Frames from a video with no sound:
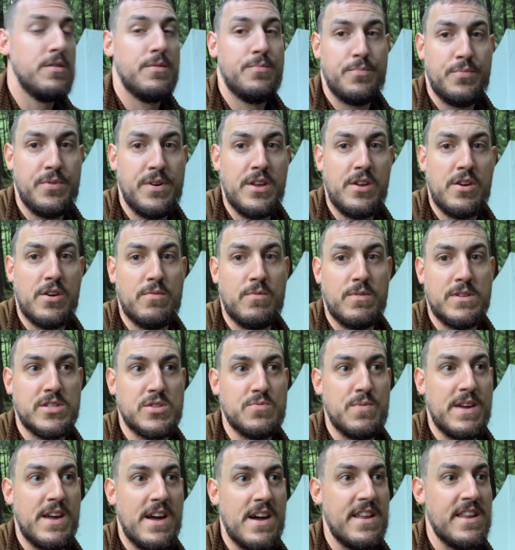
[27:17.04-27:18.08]
pretty good once
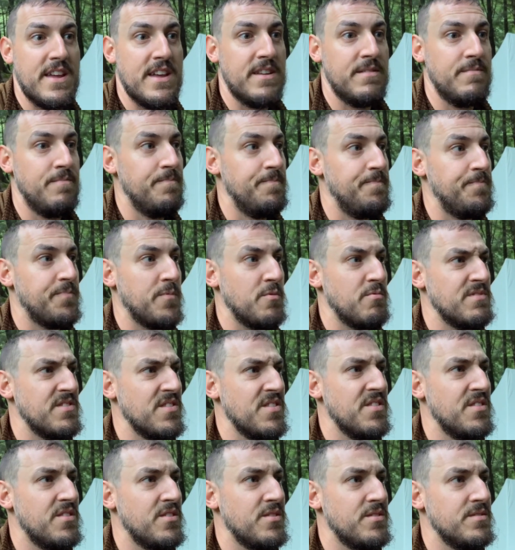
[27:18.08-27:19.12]
we got in. It was a
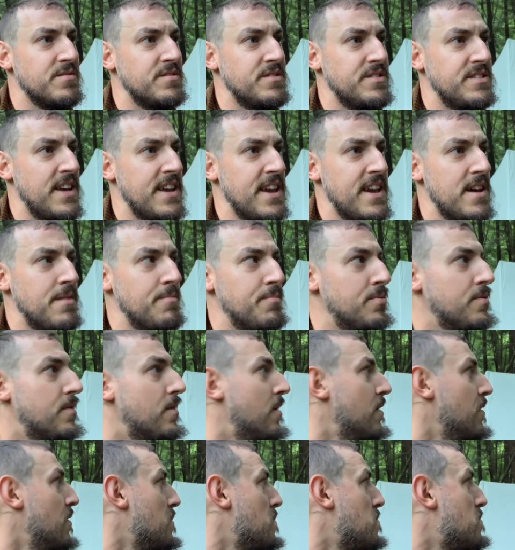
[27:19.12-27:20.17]
little damp,
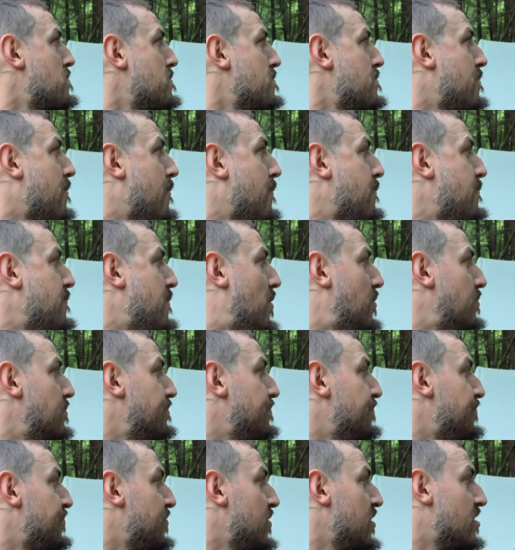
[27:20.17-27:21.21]

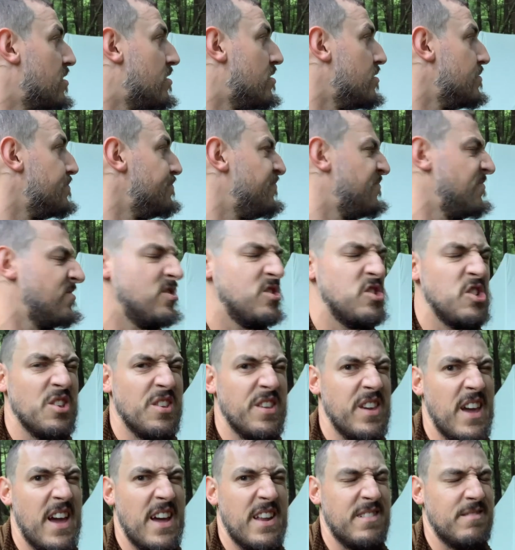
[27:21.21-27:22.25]
little
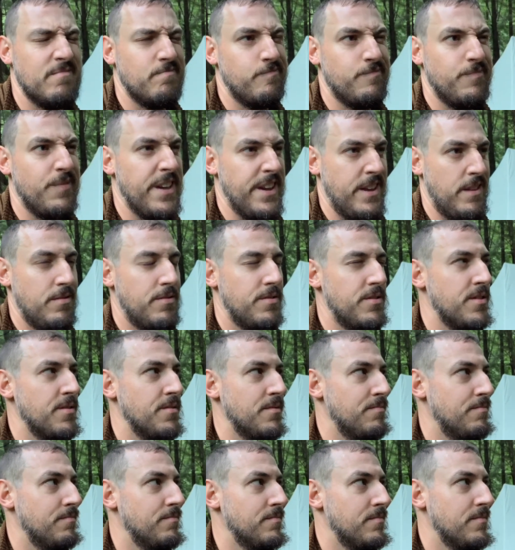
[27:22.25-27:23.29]
chilly at like the
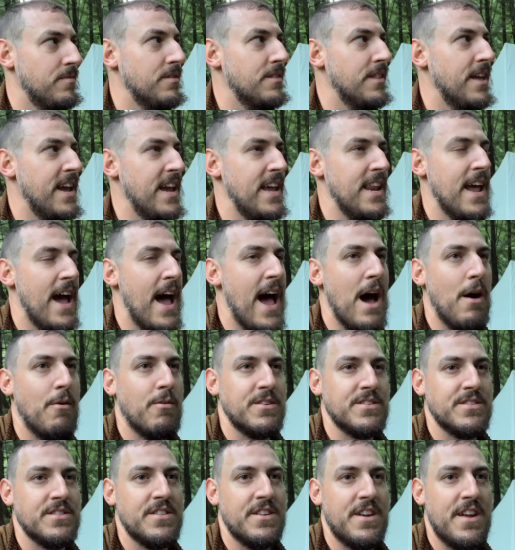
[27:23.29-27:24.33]
late
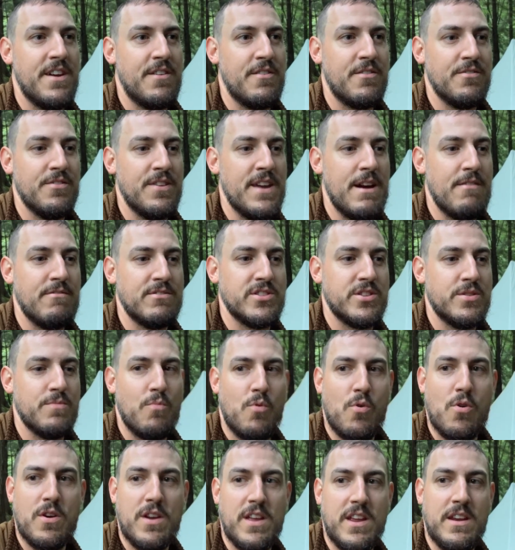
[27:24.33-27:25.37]
hours of the night, early hours of the
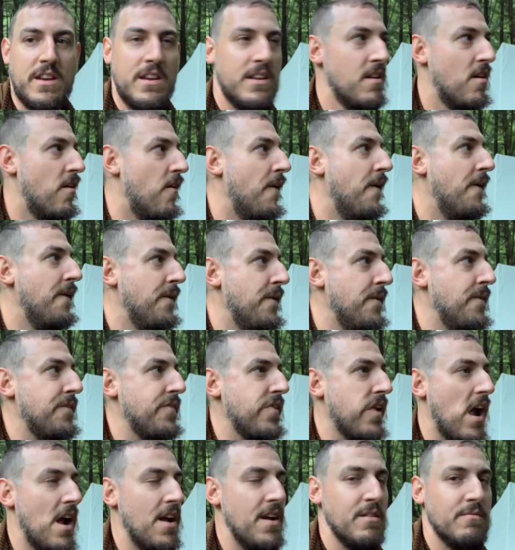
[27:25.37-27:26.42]
morning.
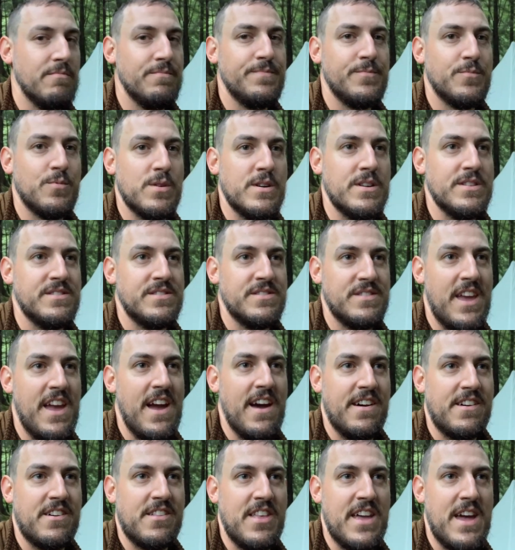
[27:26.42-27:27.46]
And it was, yeah,
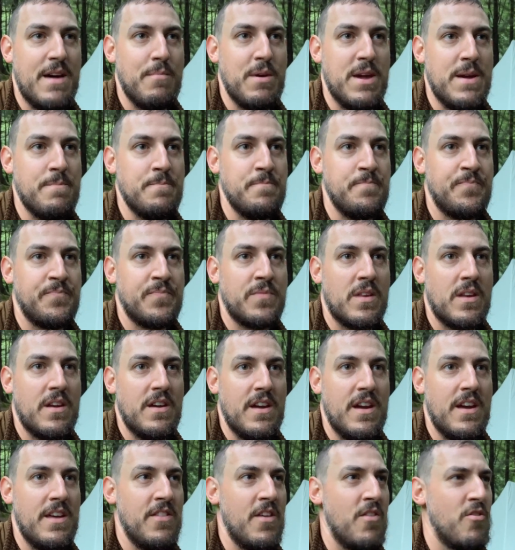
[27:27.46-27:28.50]
clammy.
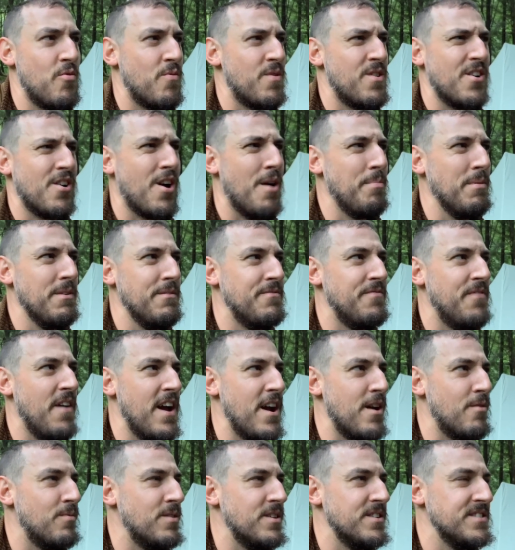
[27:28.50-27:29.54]
And then there were a couple of
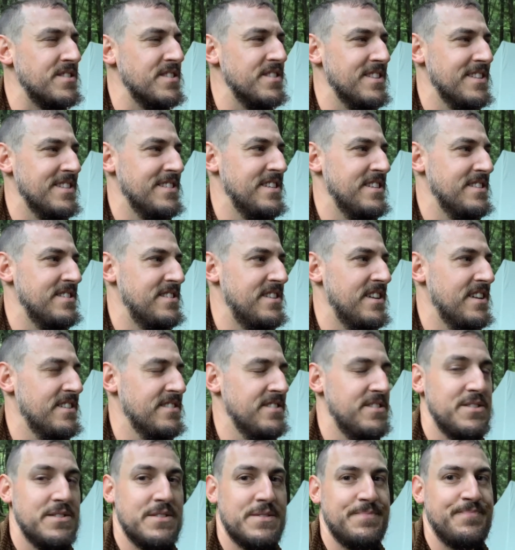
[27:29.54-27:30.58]
fireworks in the
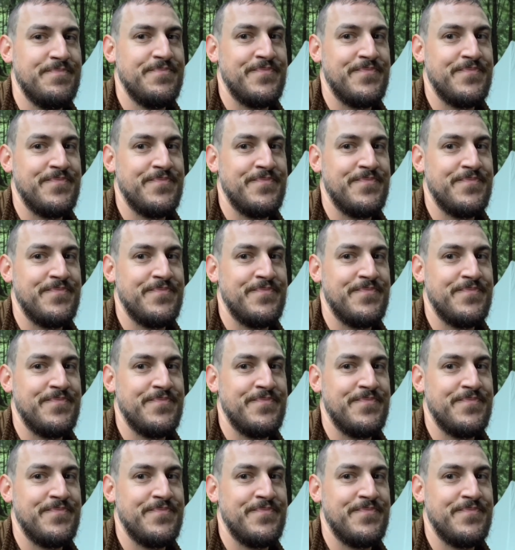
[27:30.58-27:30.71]
distance.